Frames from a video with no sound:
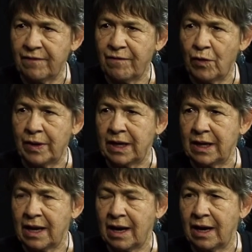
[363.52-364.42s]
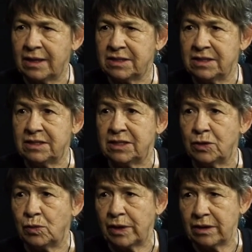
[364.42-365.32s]
they're finding it hard to
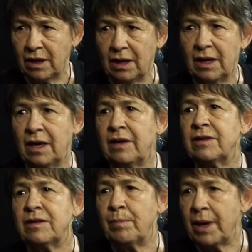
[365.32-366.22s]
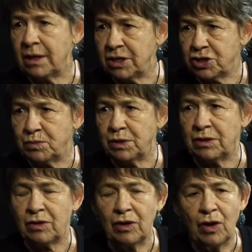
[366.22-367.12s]
deal with either the
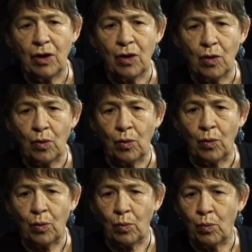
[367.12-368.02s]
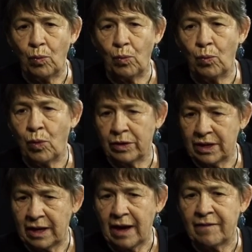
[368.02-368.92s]
punishment or
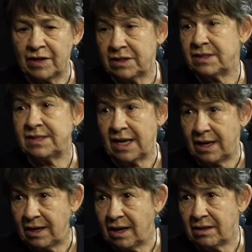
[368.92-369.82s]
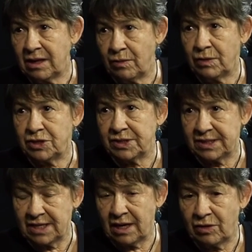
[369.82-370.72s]
what they're having to stand out there and just
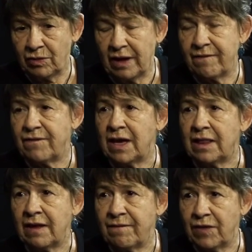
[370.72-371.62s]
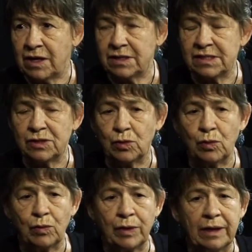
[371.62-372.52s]
stand on their mm-hmm. feet and their feet are
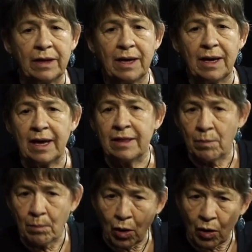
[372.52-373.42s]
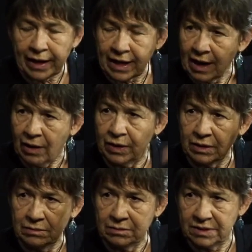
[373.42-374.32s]
sore and, and the mind how it
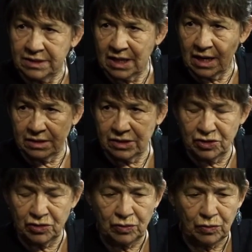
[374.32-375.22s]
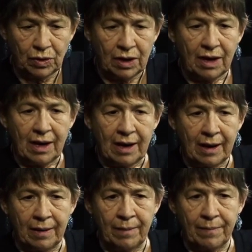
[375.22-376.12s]
starts to
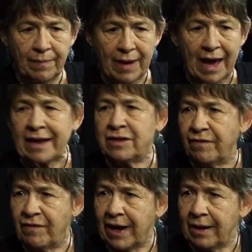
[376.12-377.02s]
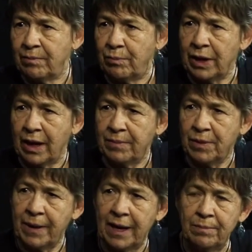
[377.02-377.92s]
um, activate and bring up
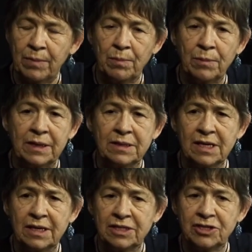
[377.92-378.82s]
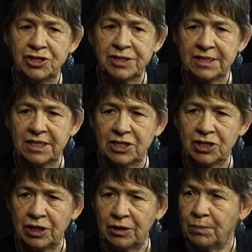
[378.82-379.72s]
the bad memories and it's just
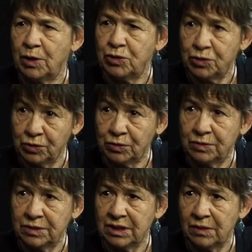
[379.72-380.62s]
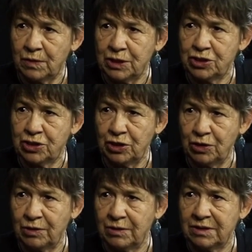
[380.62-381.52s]
teaching them the tools in which to
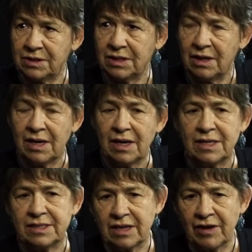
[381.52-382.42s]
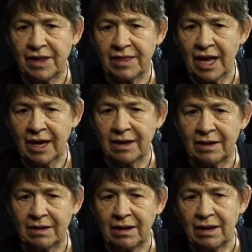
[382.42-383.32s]
use so that they
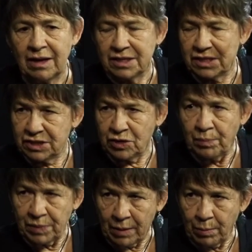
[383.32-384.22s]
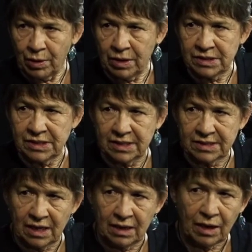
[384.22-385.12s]
can stop that
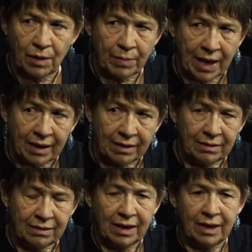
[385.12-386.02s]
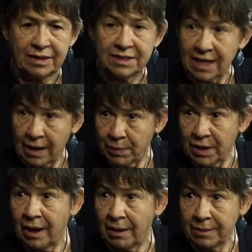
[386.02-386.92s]
process and go back and tap
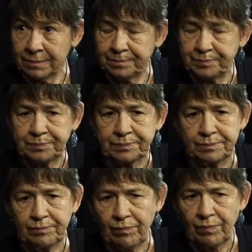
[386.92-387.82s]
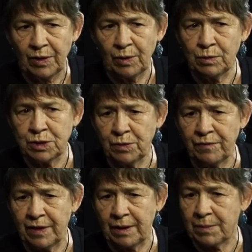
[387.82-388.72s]
it out, mm-hmm. which we
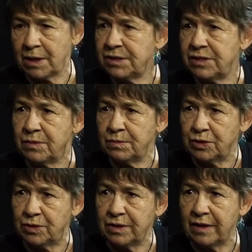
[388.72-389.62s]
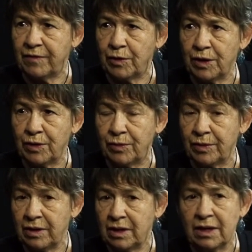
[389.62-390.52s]
found most of them do. They're very good.